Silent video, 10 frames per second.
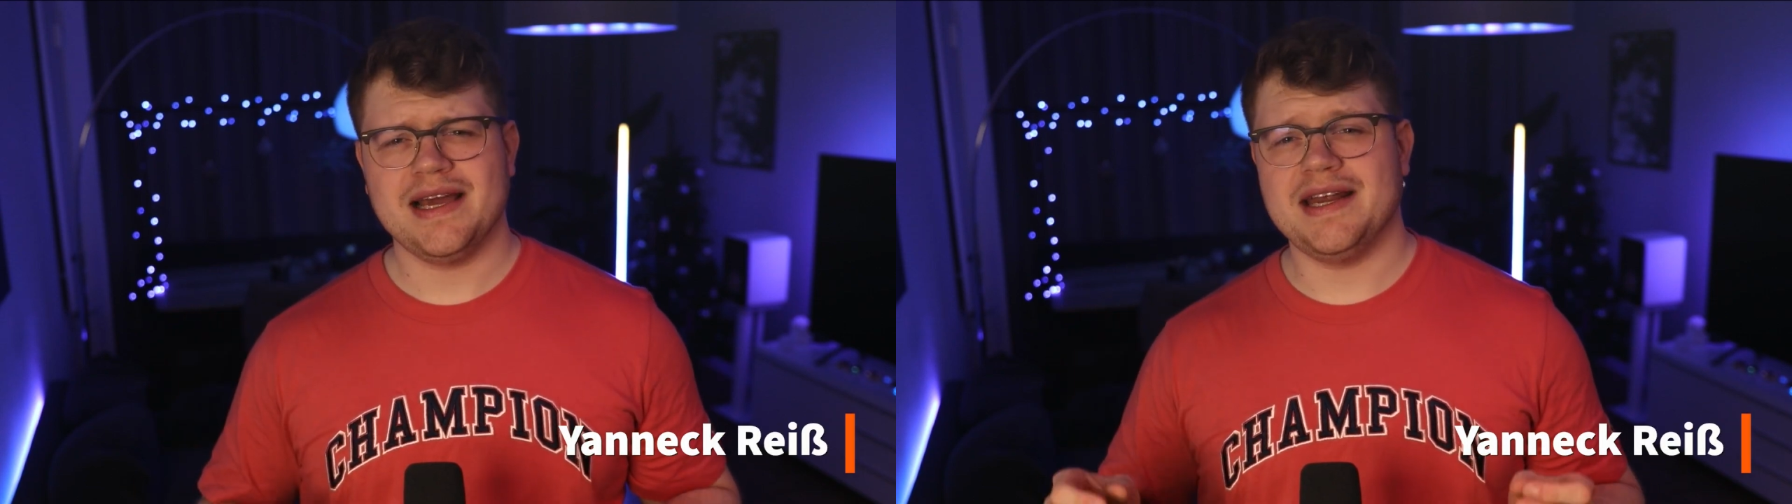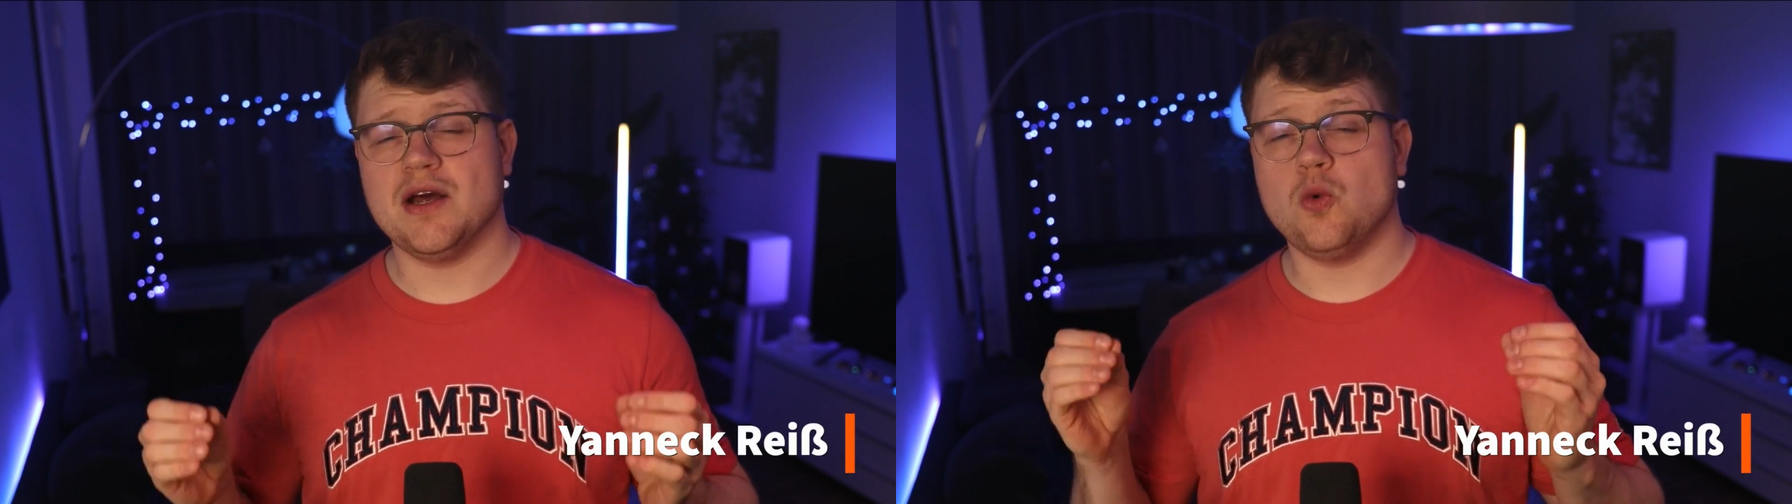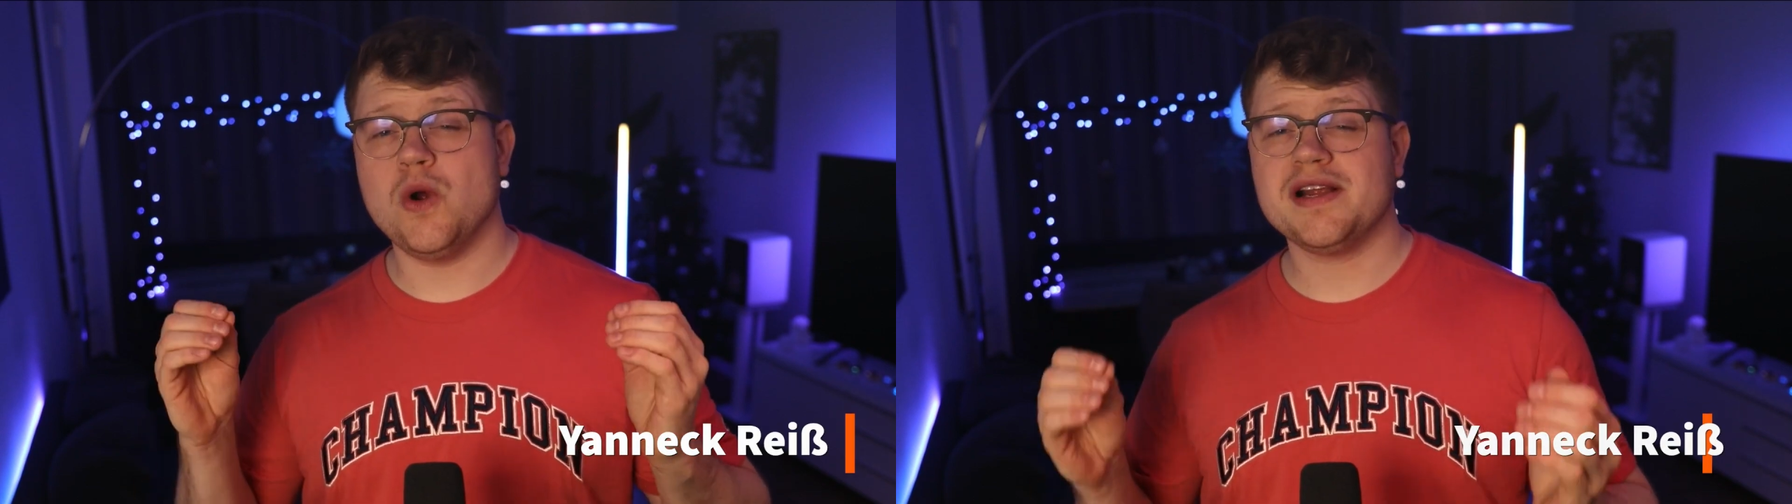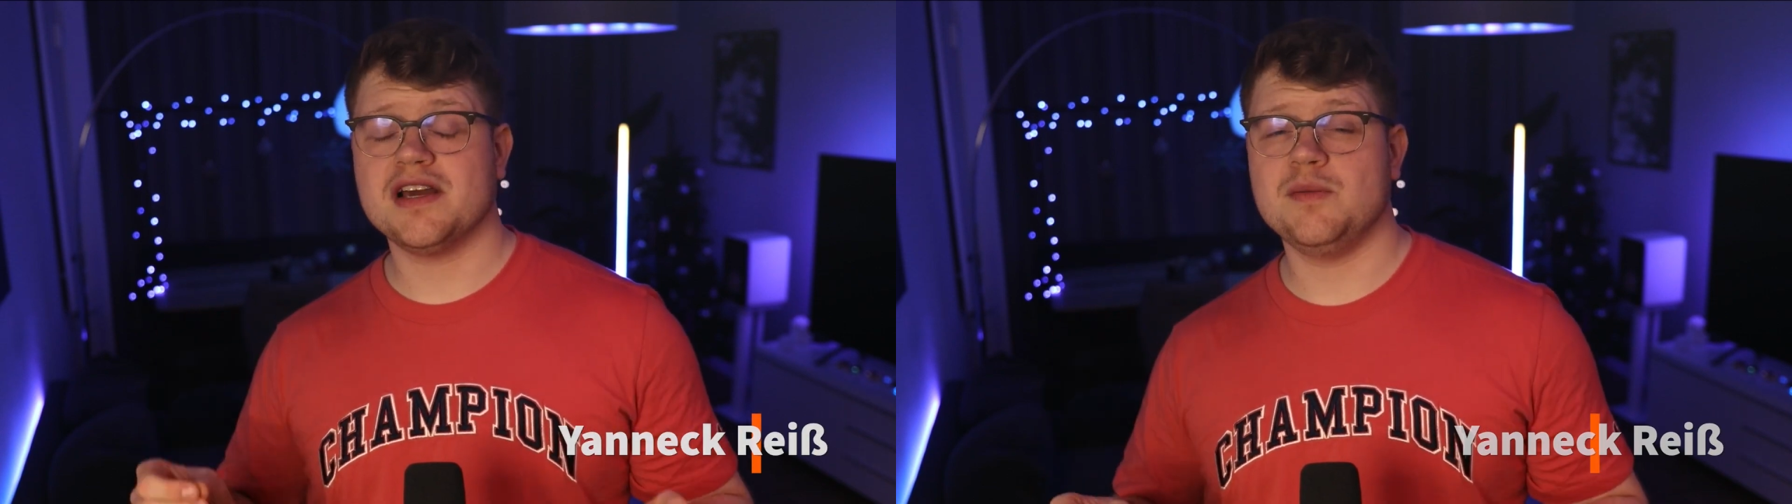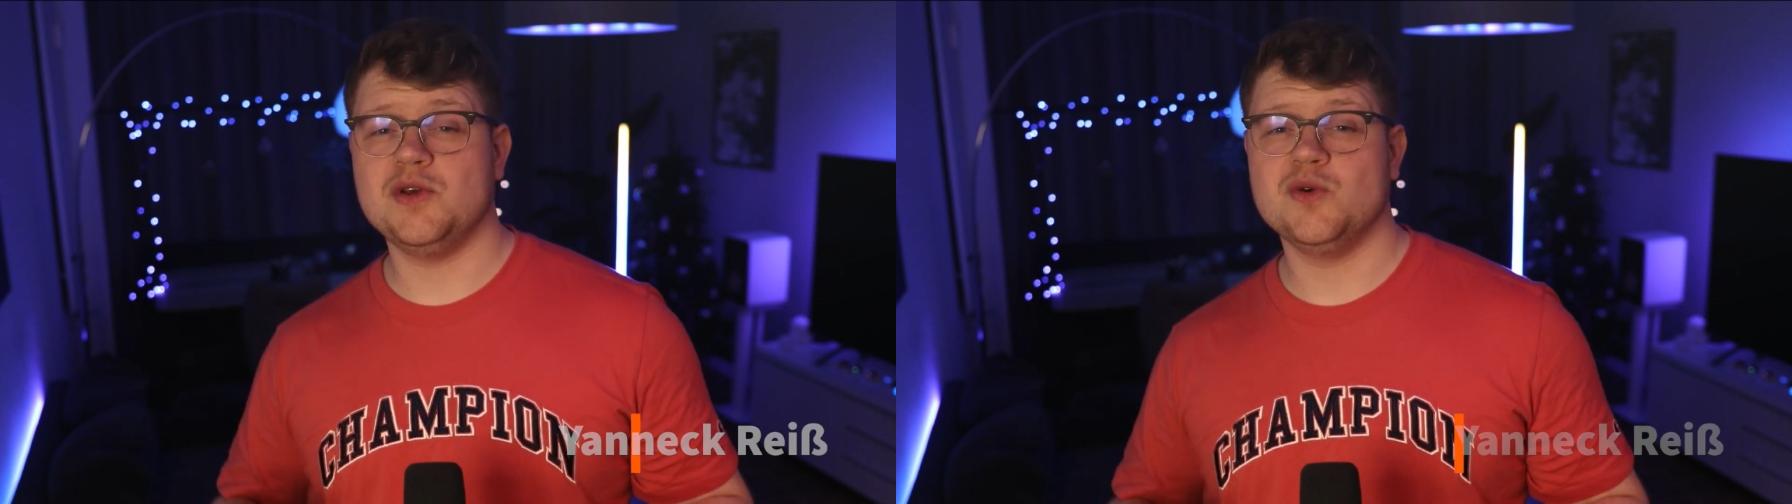and I
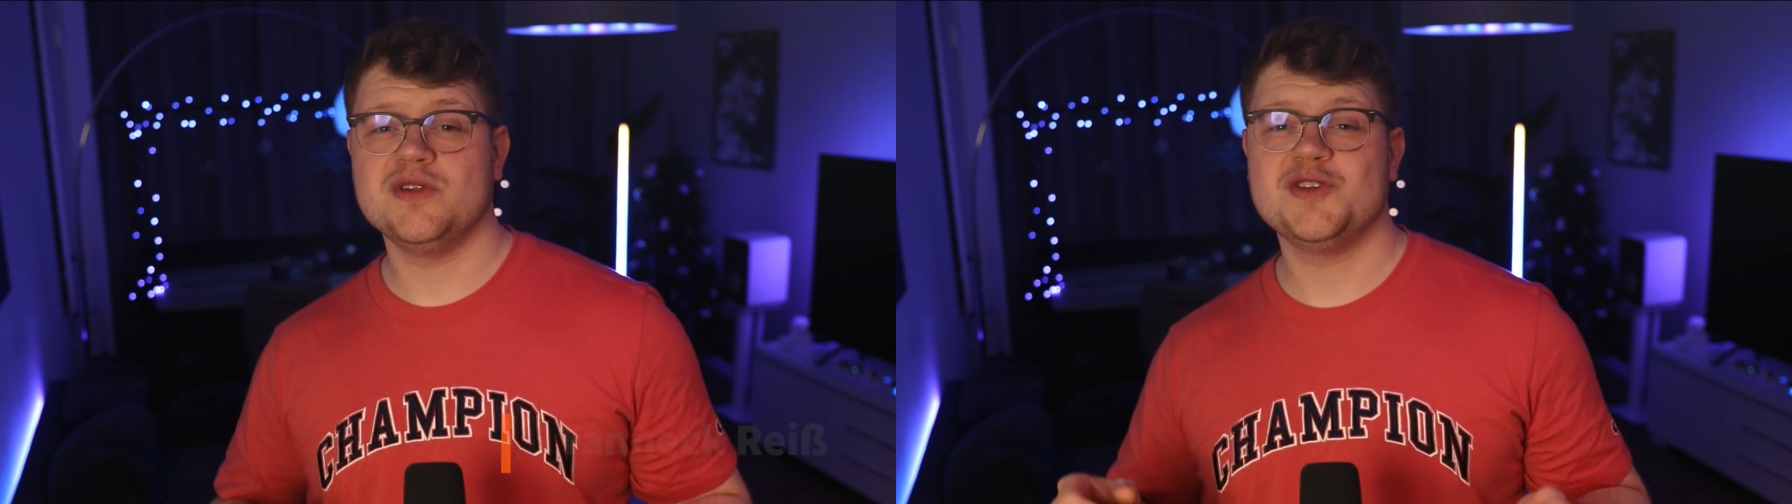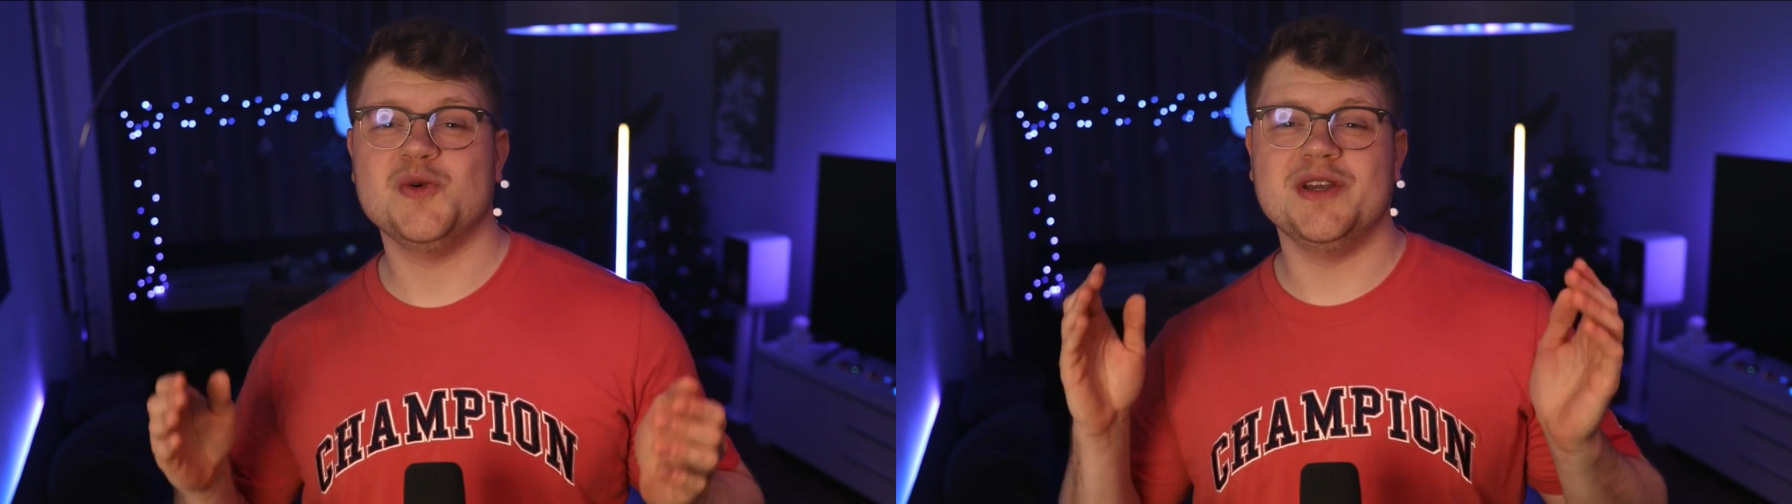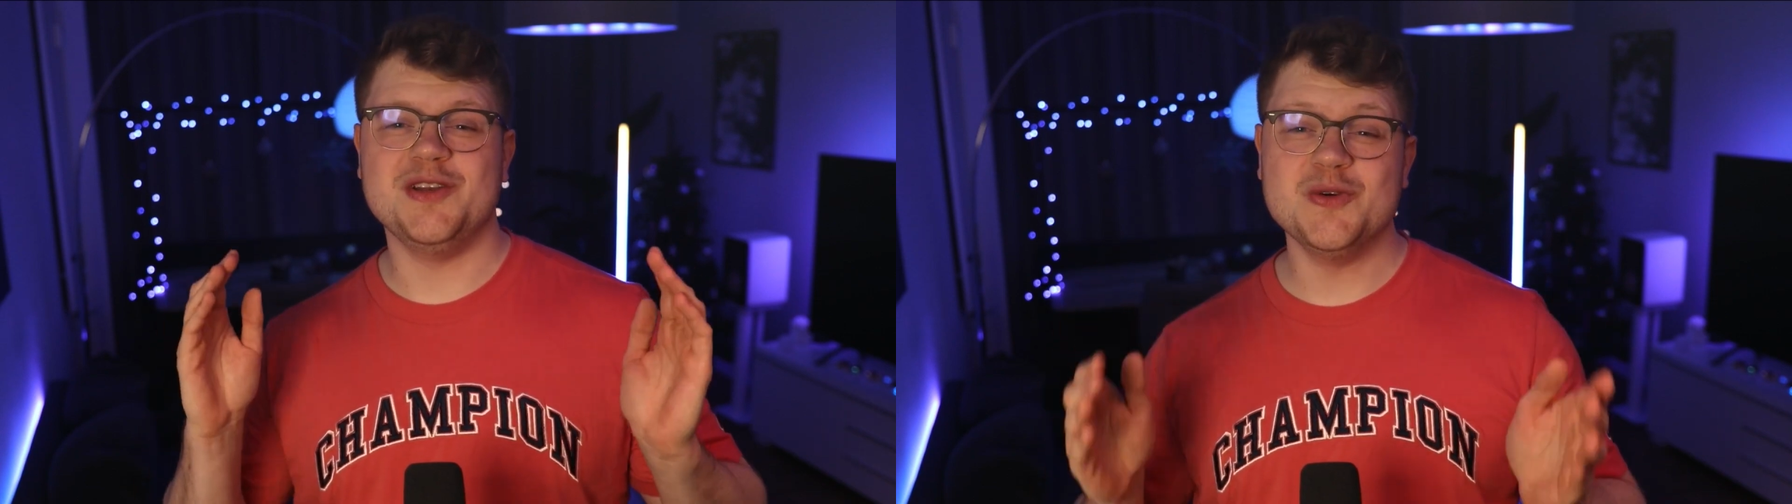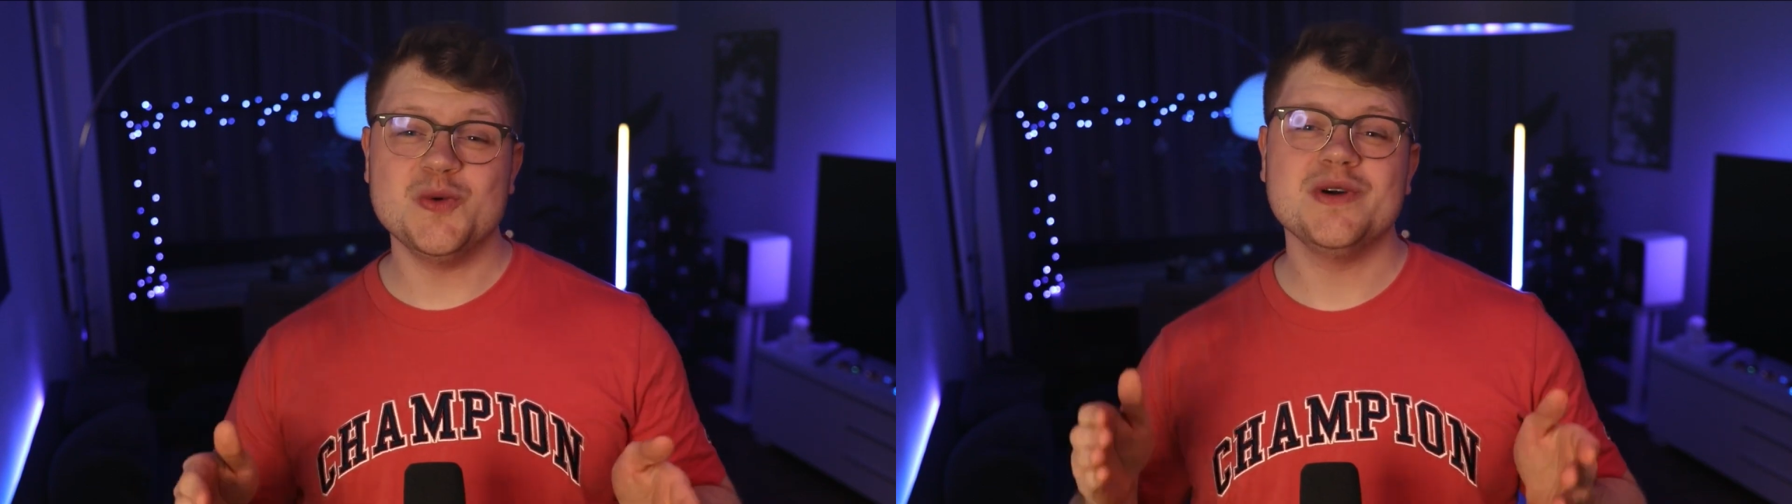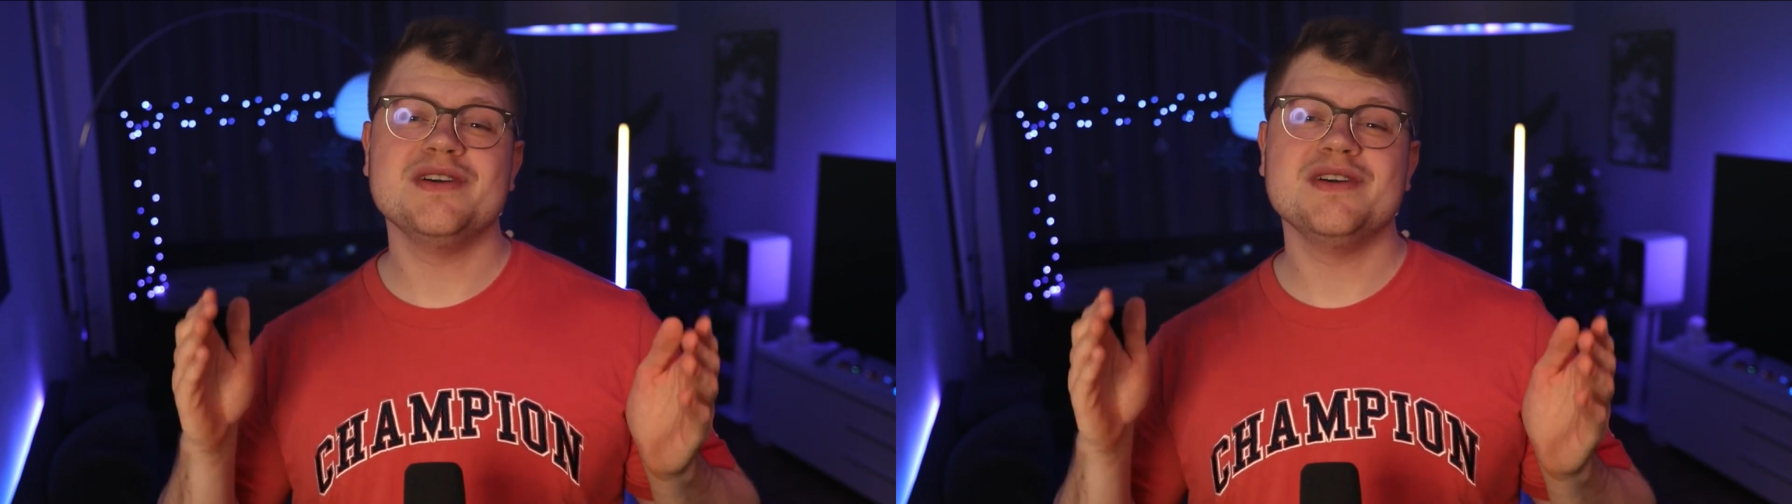welcome you to a new